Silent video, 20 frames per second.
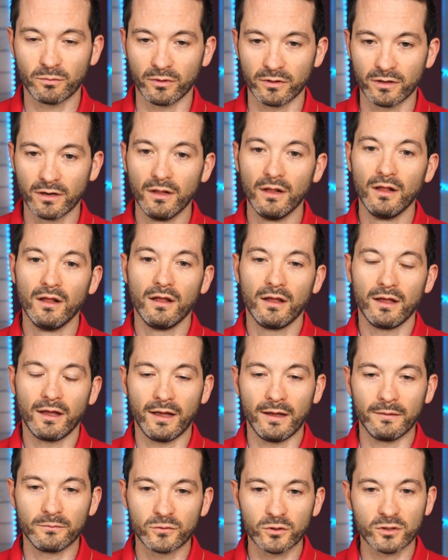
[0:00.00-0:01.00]
but
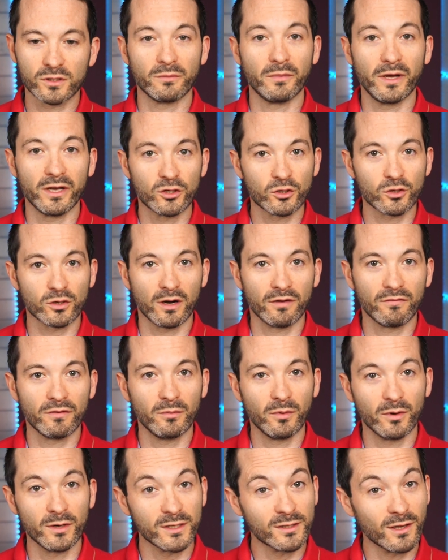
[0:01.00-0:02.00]
um, just to make sure
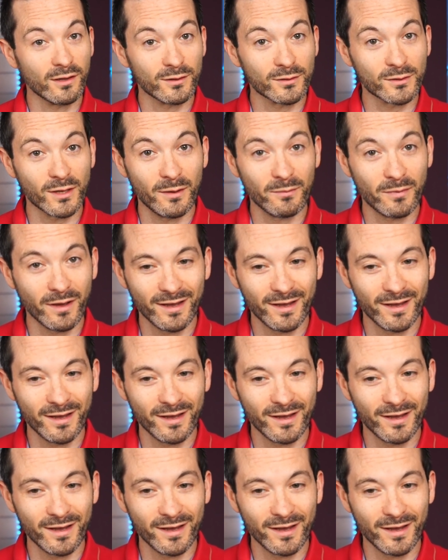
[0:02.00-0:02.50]
everybody's on the same